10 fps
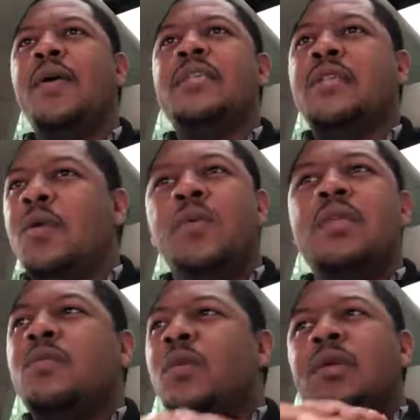
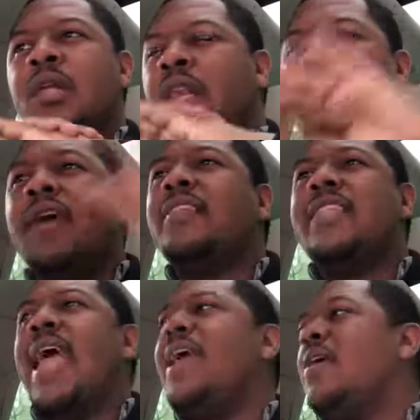It's clear as
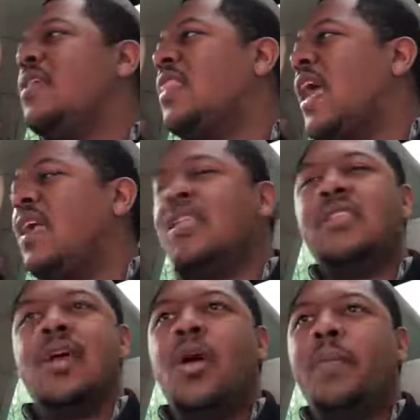day. It's like,
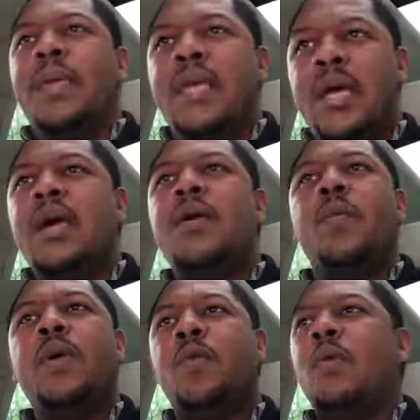it's gonna be good.
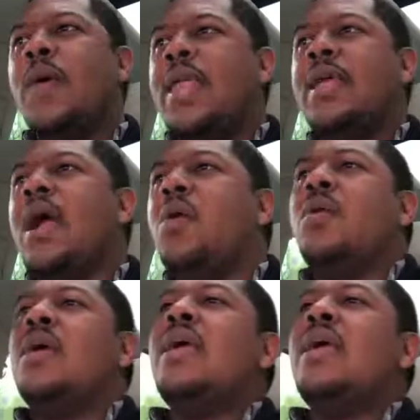We ready to go.